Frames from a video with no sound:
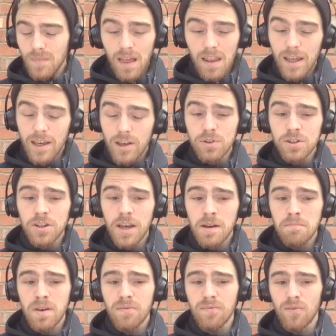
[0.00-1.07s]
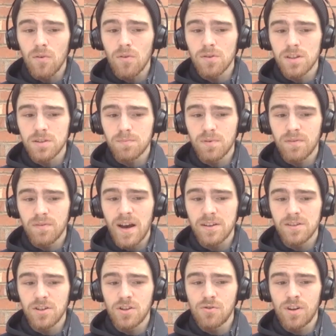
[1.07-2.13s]
Like you were saying before, this
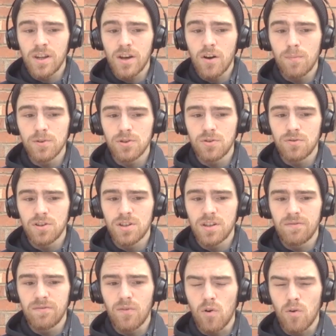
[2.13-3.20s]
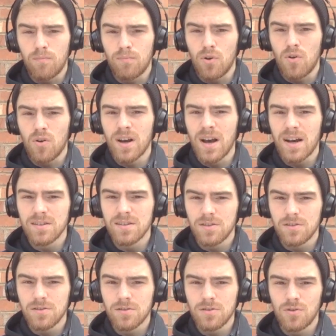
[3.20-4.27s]
provides a unique opportunity for
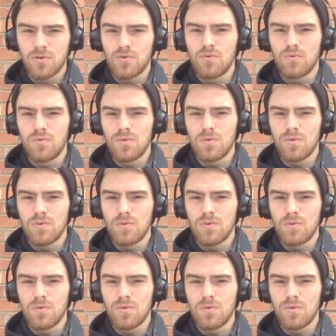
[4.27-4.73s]
broadcasters to